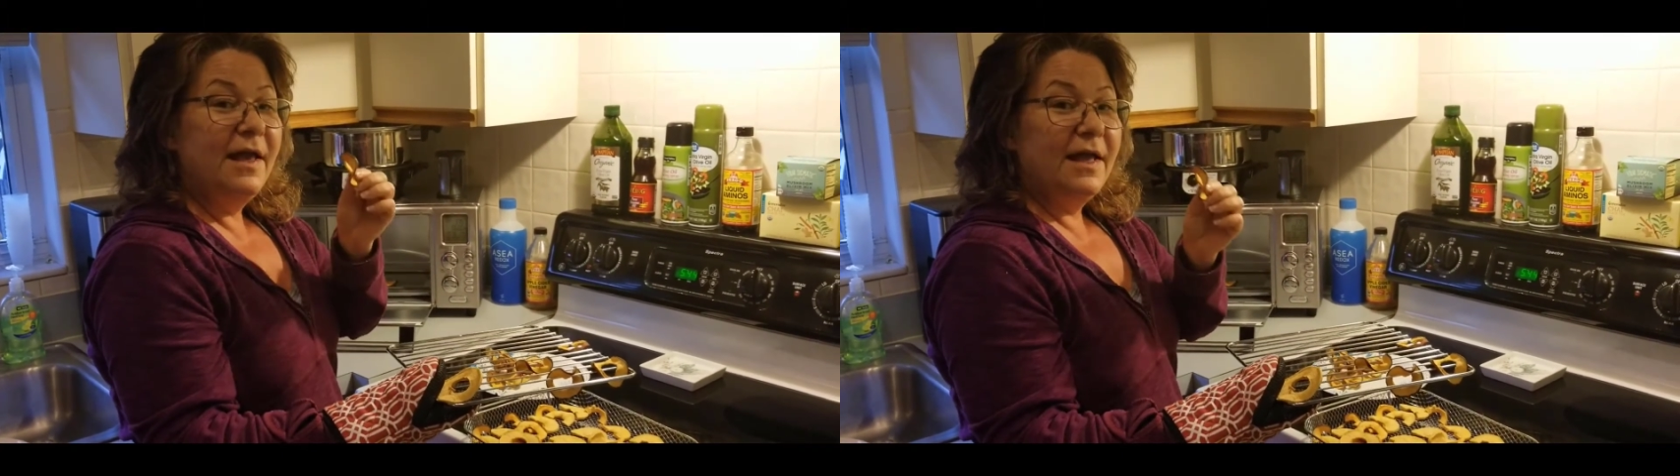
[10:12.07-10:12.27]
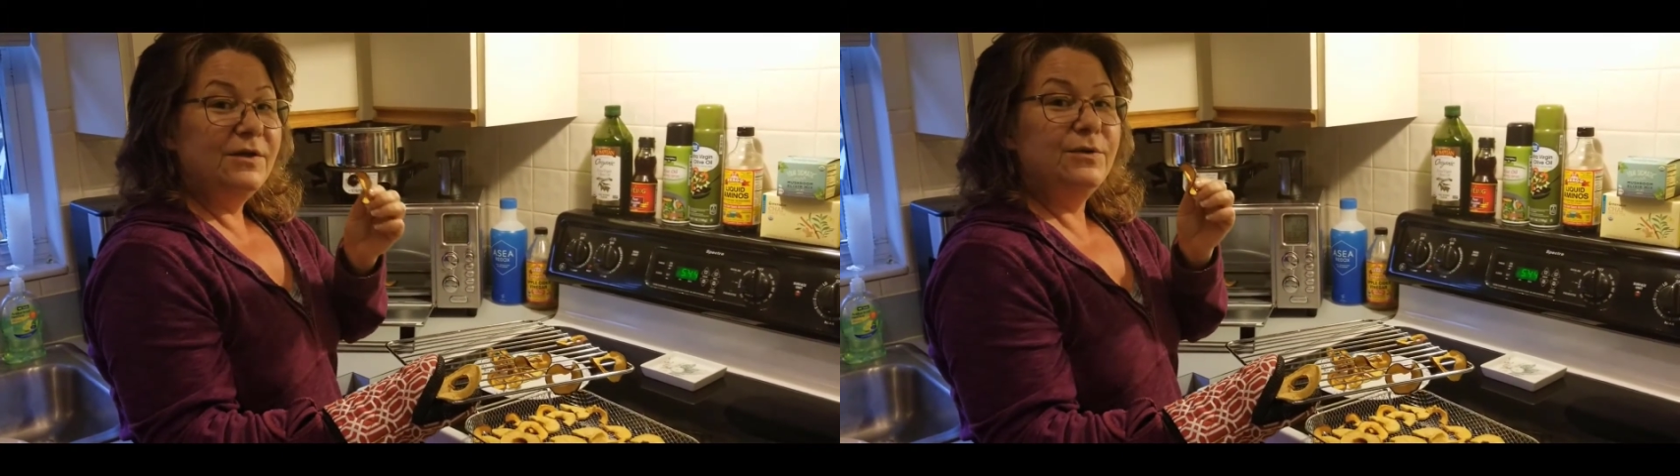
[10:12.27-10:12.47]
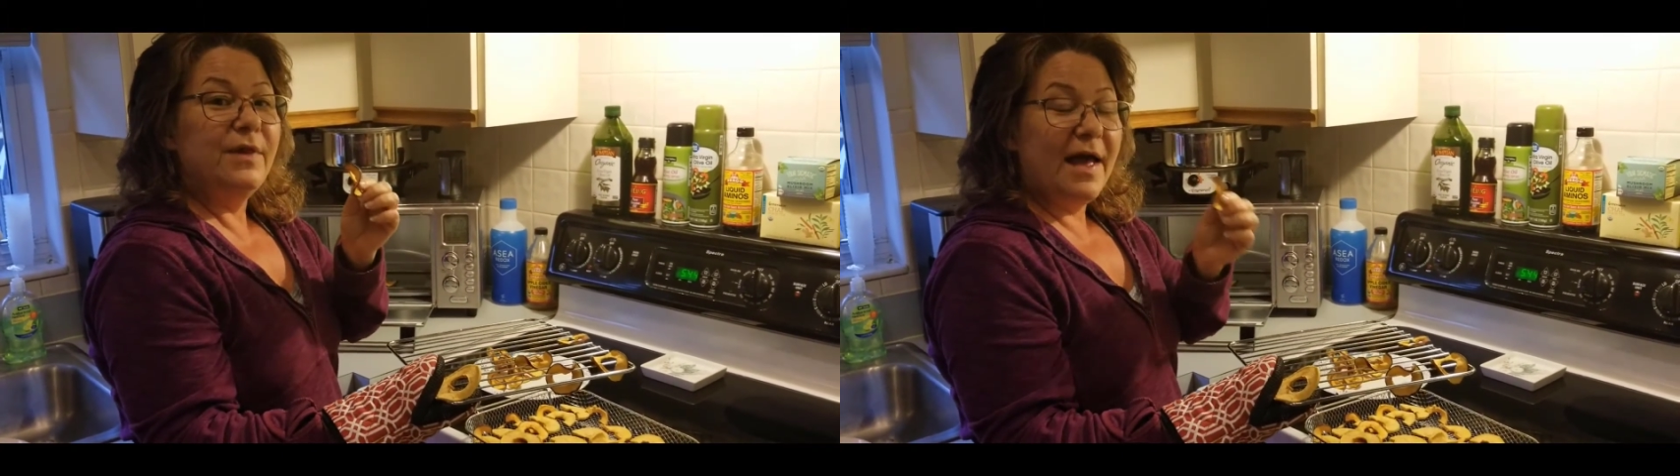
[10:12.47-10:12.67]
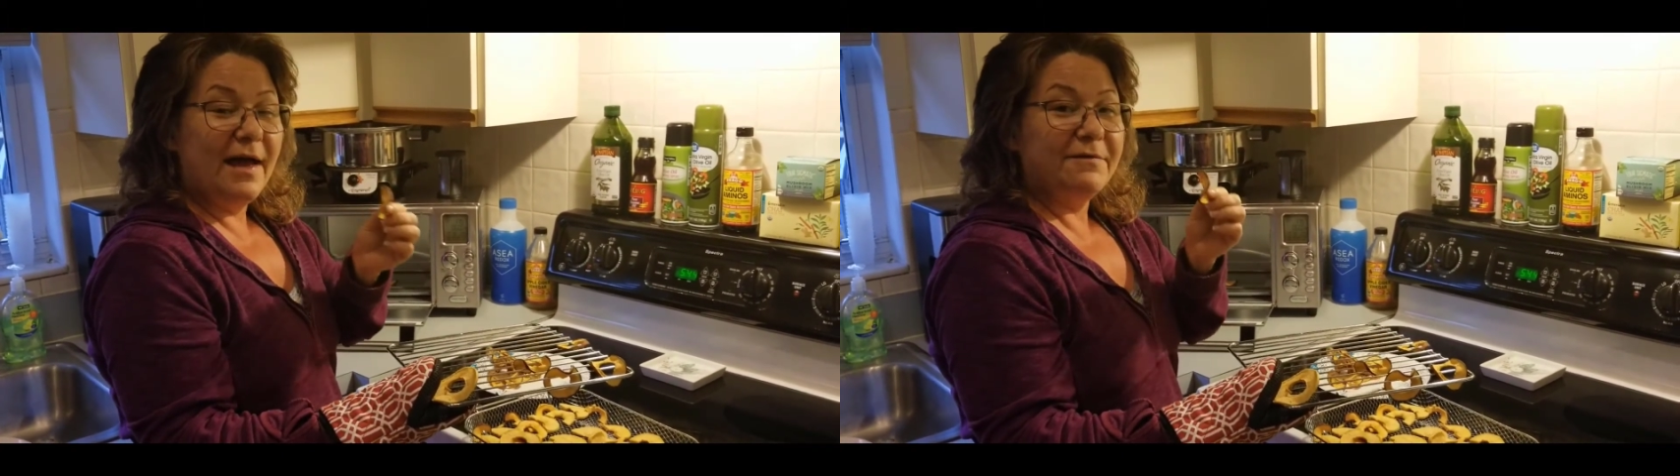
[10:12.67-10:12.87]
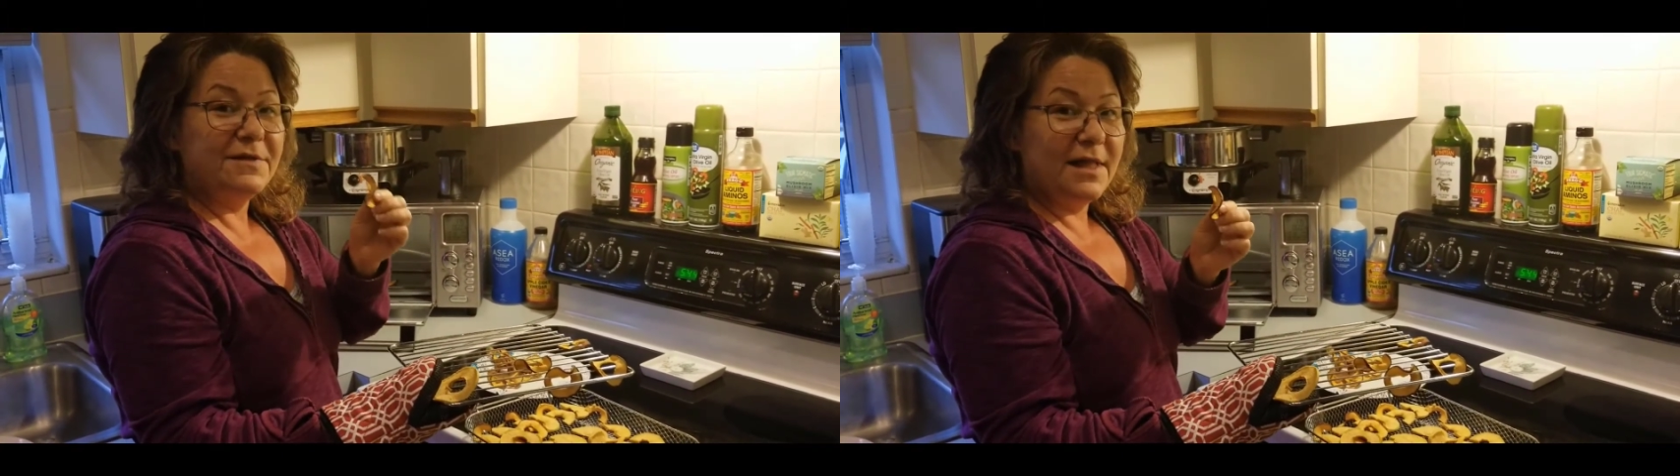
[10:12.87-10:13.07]
and do the
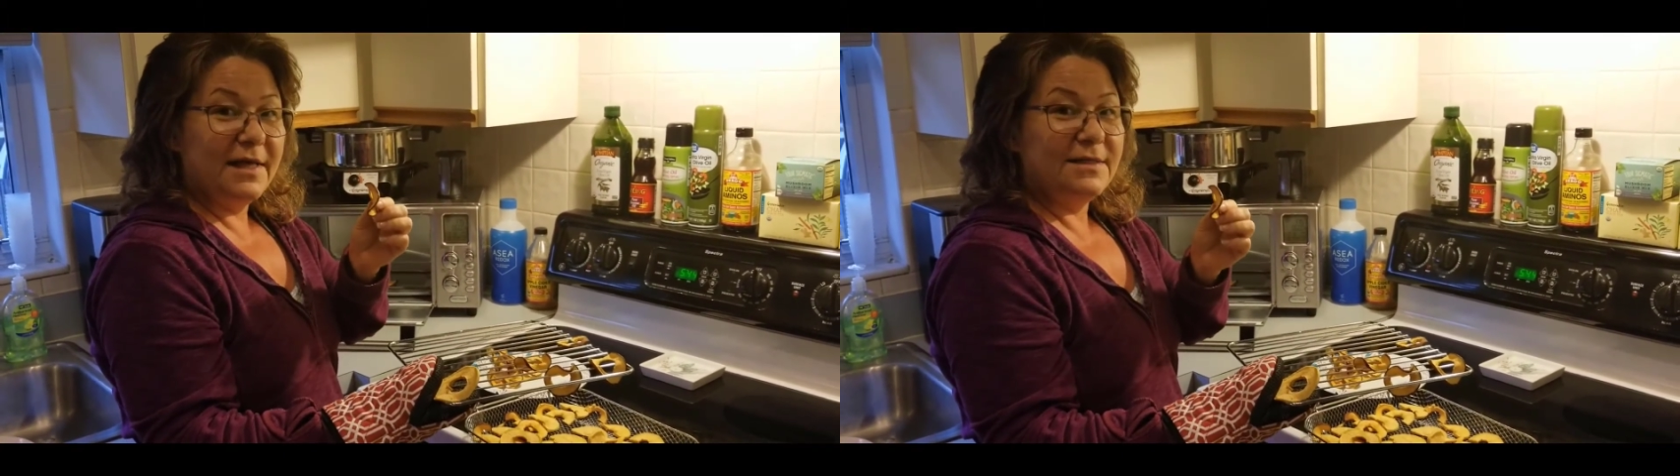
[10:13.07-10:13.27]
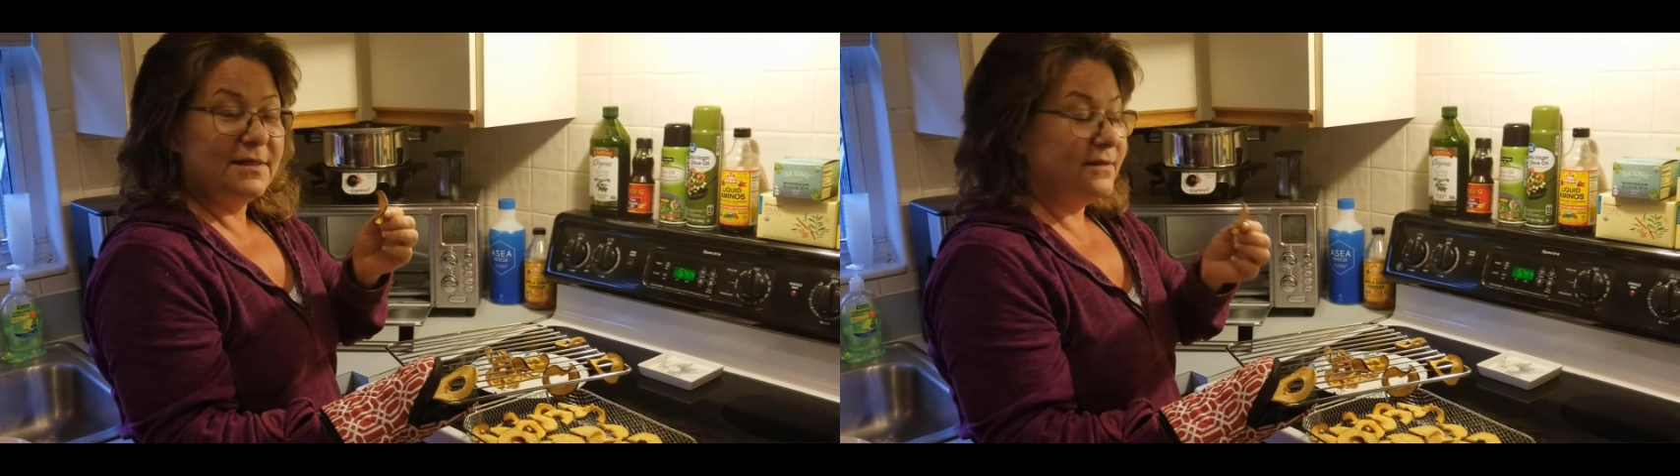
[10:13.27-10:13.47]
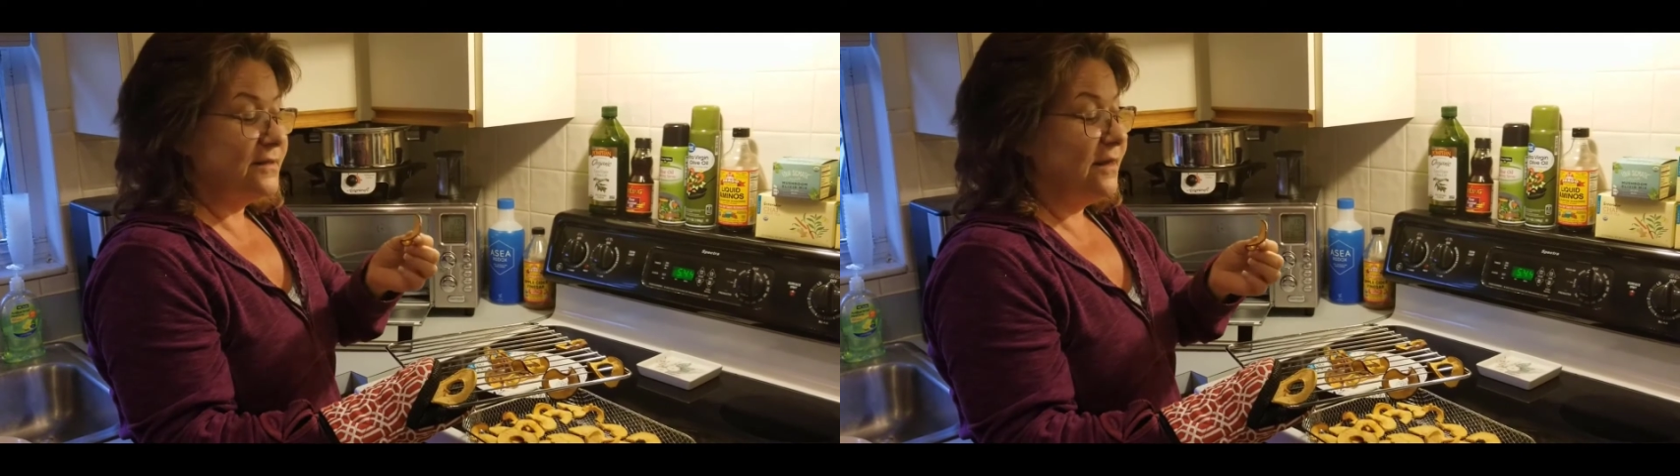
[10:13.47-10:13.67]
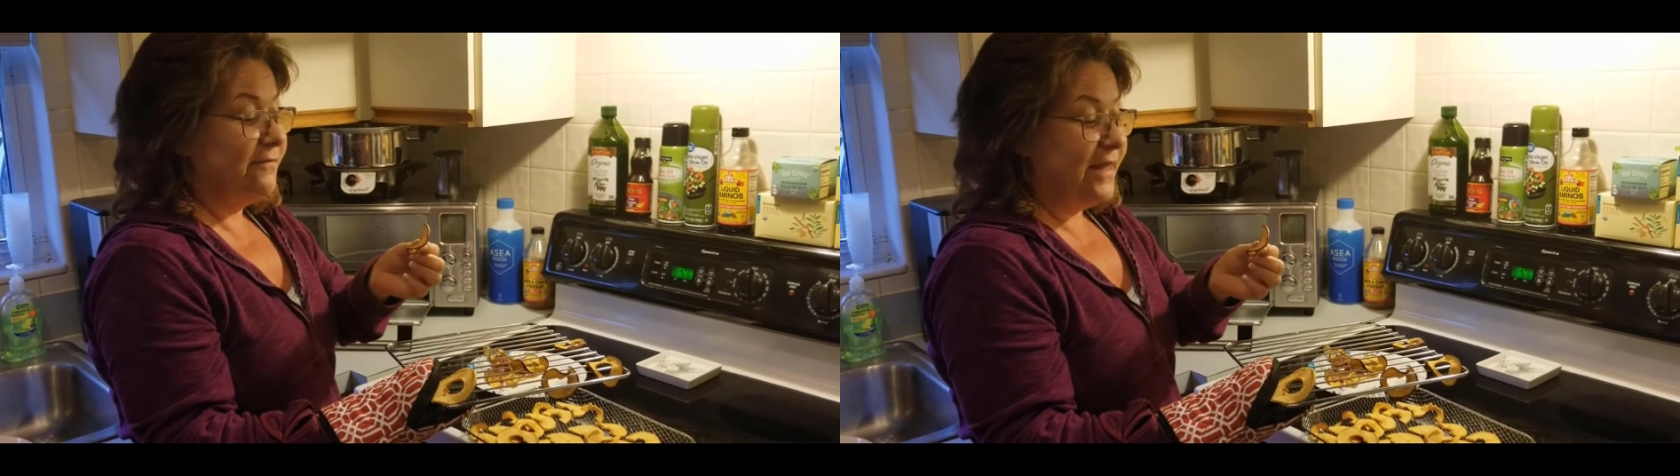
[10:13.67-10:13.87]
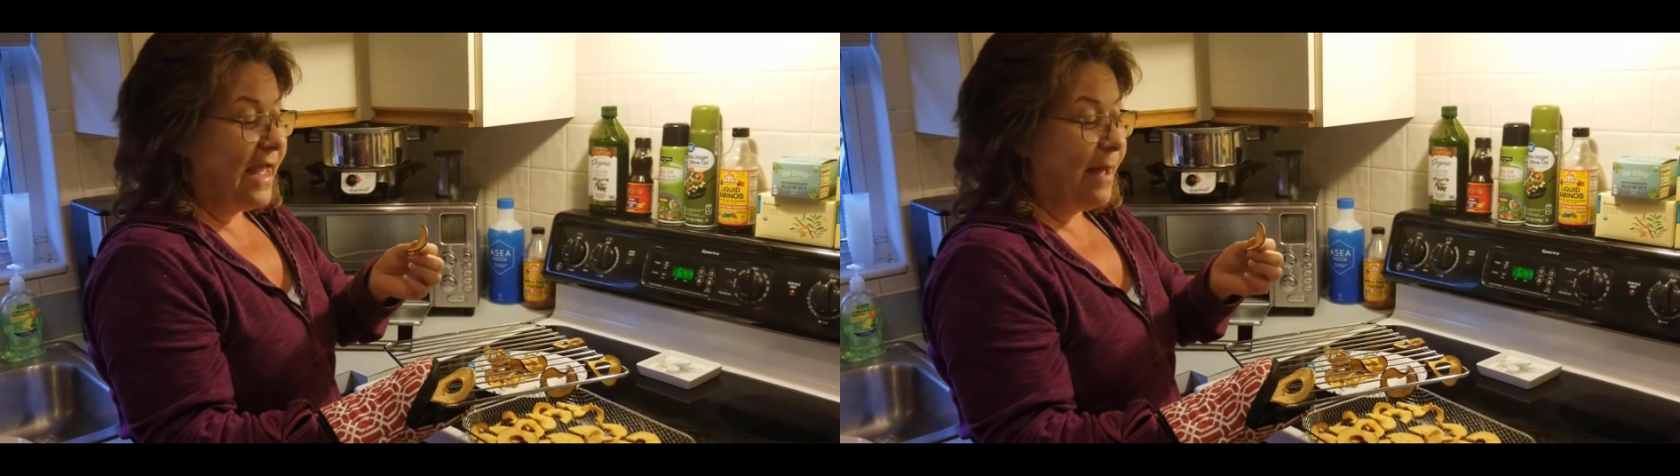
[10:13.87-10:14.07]
half slices
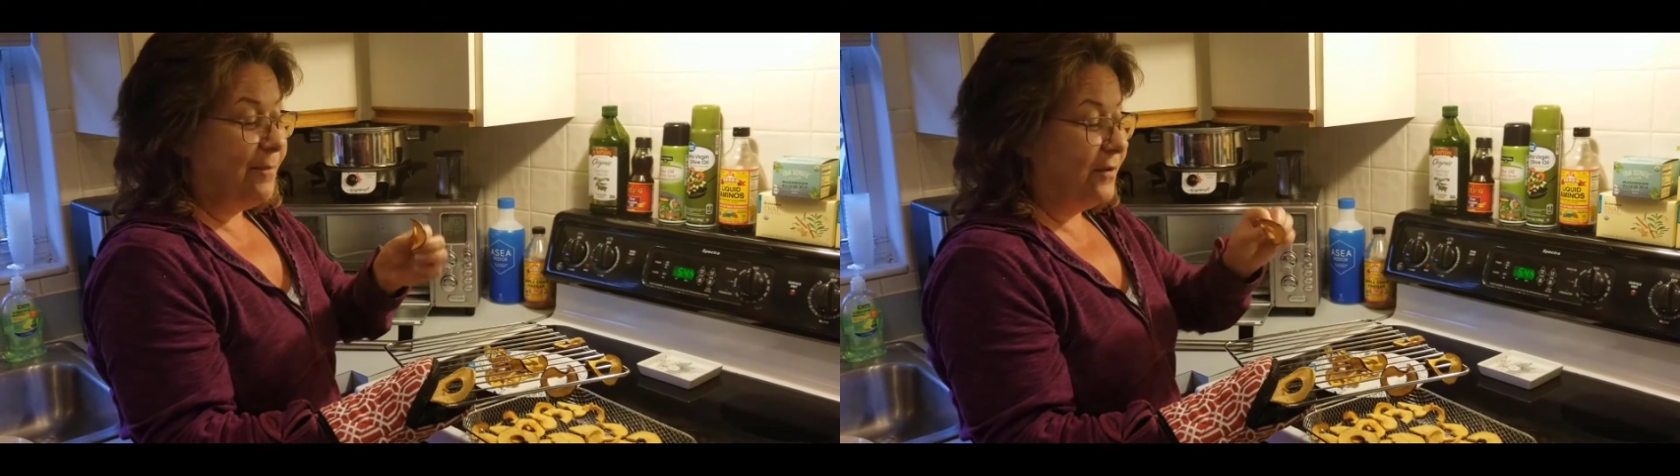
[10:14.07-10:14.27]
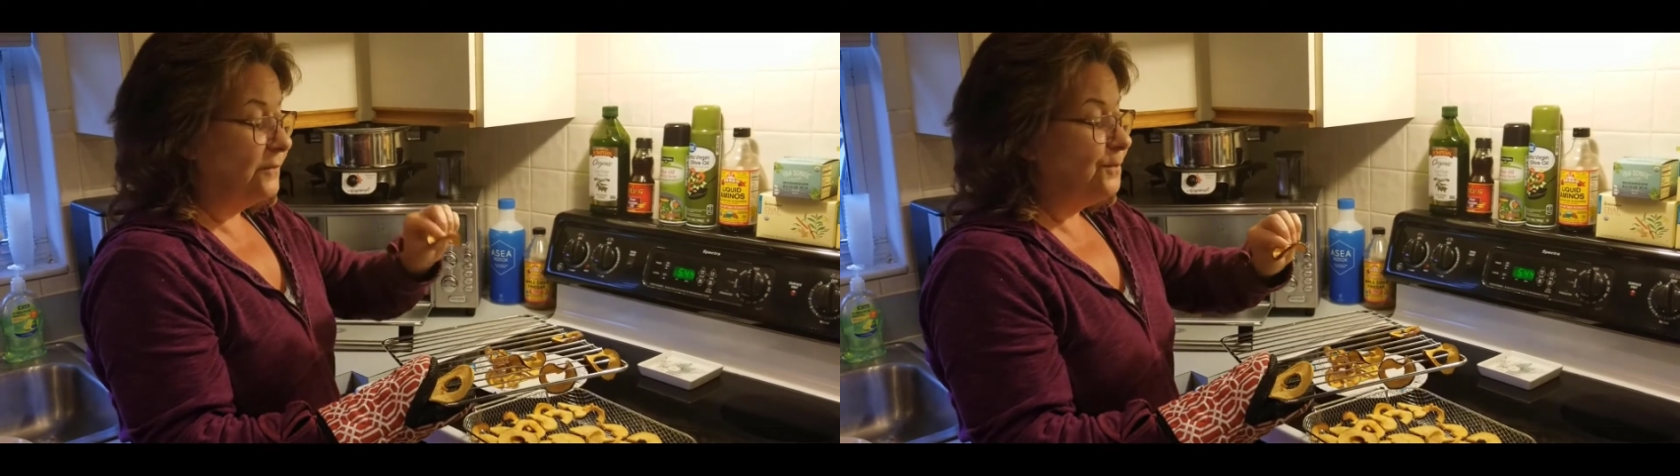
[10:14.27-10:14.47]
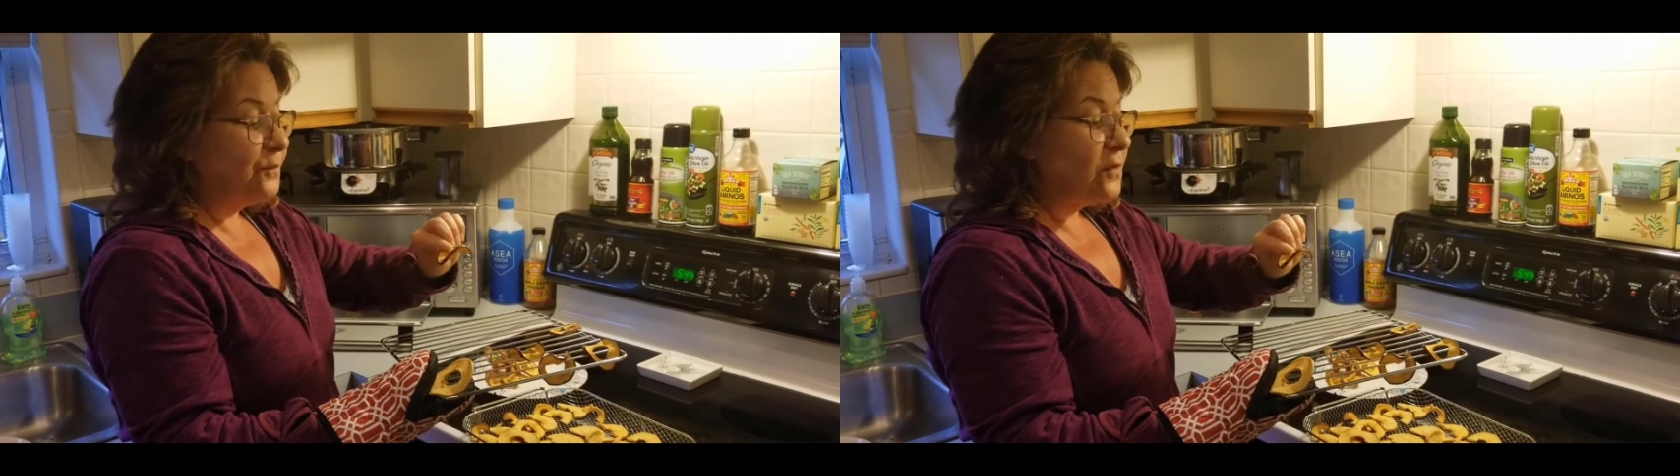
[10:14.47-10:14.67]
of the apple.